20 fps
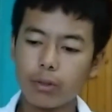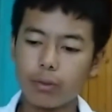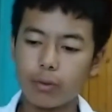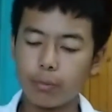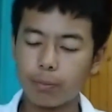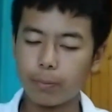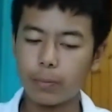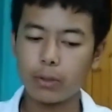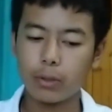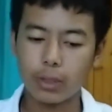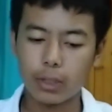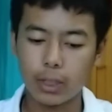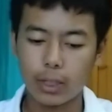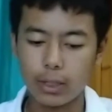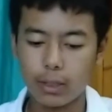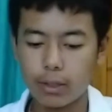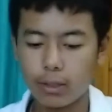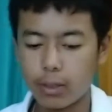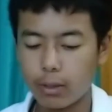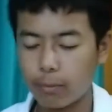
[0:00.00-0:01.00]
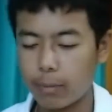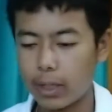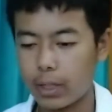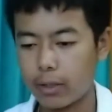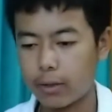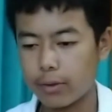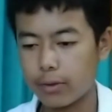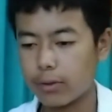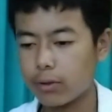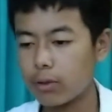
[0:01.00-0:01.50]
to put under the
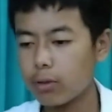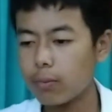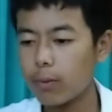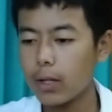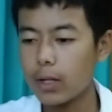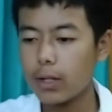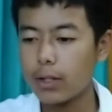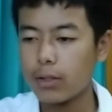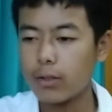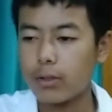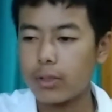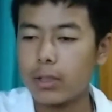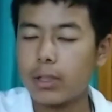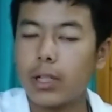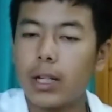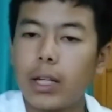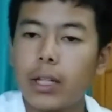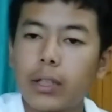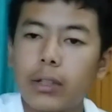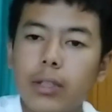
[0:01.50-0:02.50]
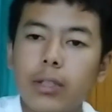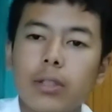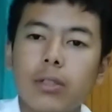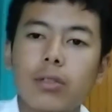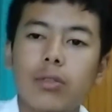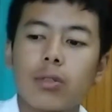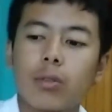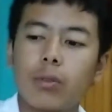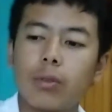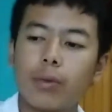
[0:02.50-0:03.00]
microscope just like this.
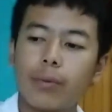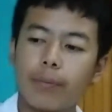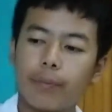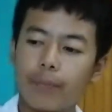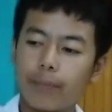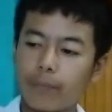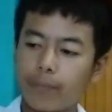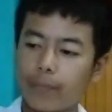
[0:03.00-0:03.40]
So